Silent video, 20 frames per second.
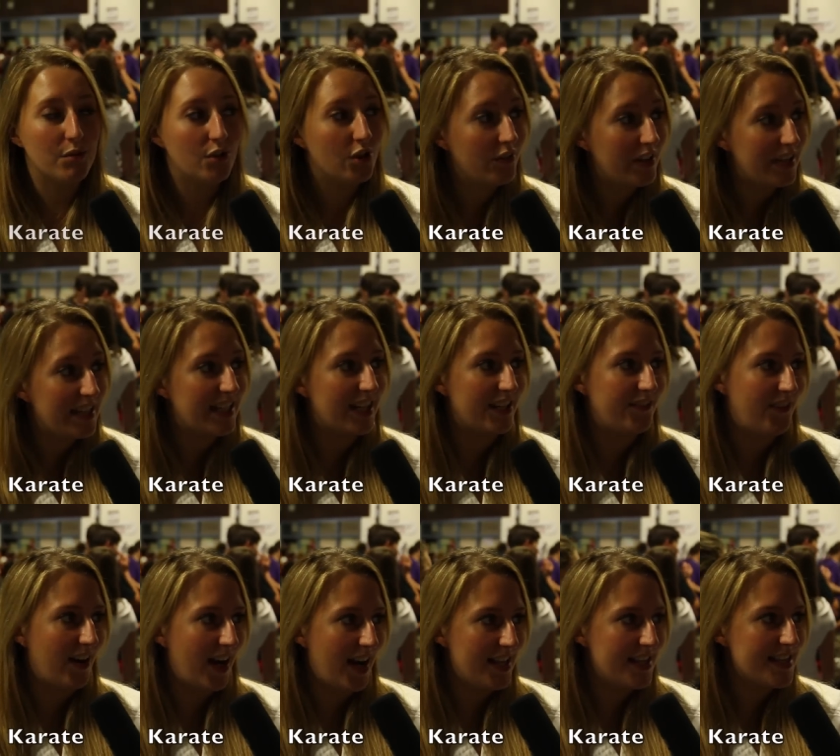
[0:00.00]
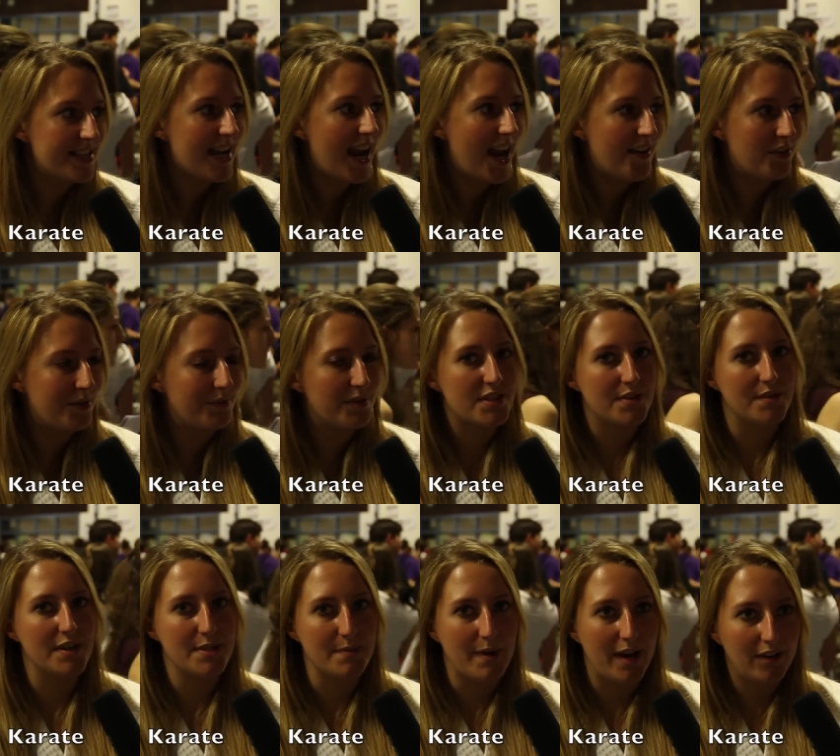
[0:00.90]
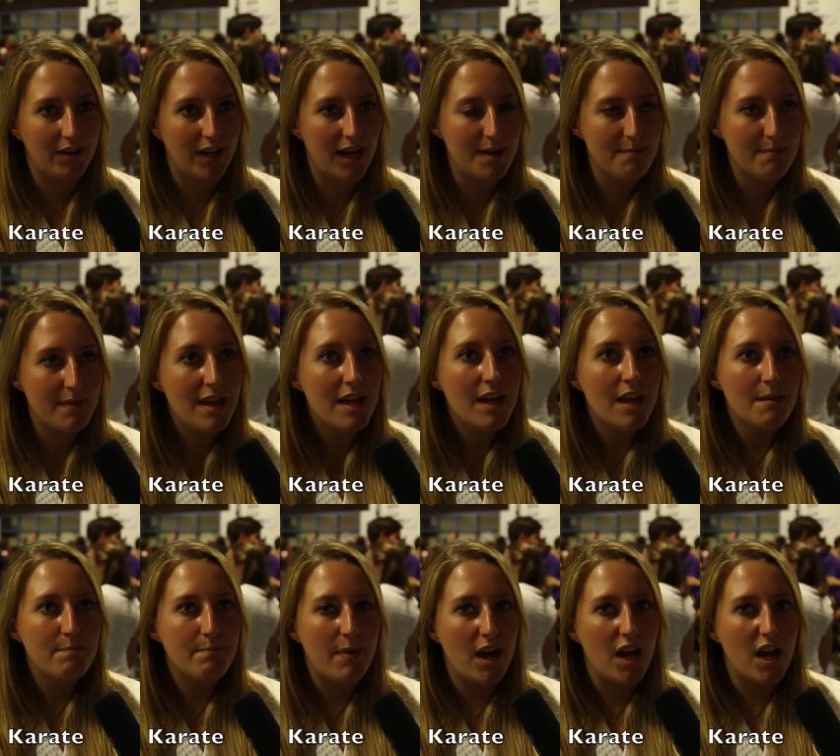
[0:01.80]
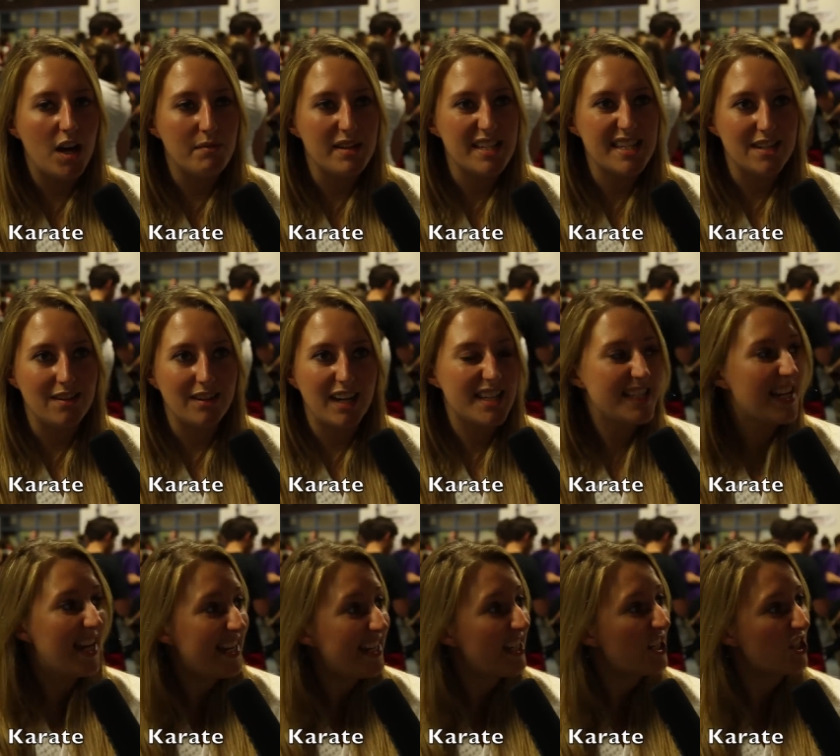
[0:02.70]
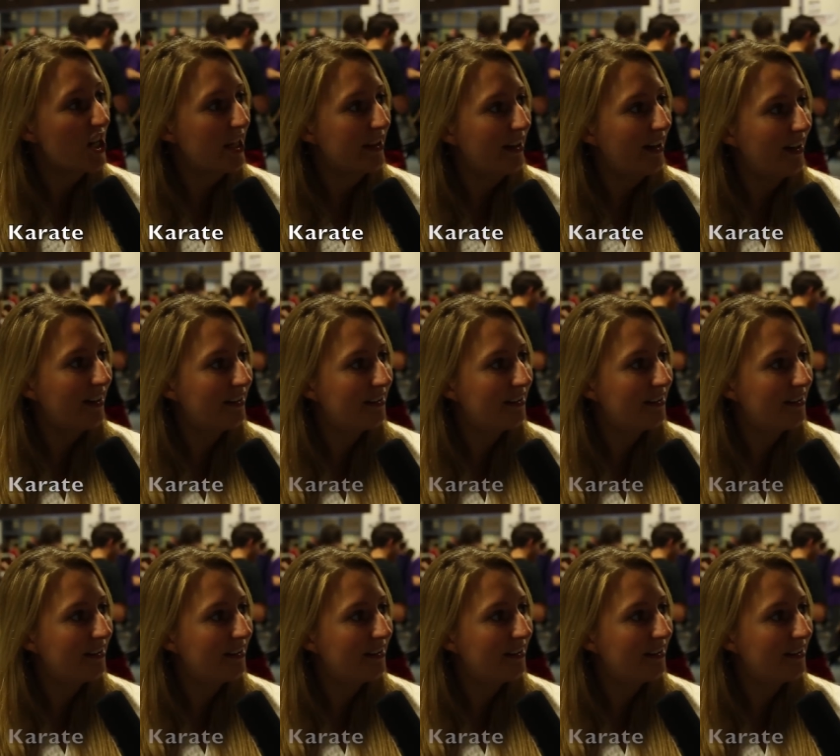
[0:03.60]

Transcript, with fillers: We're all really good friends, everyone's always welcome, but we still get to hit each other.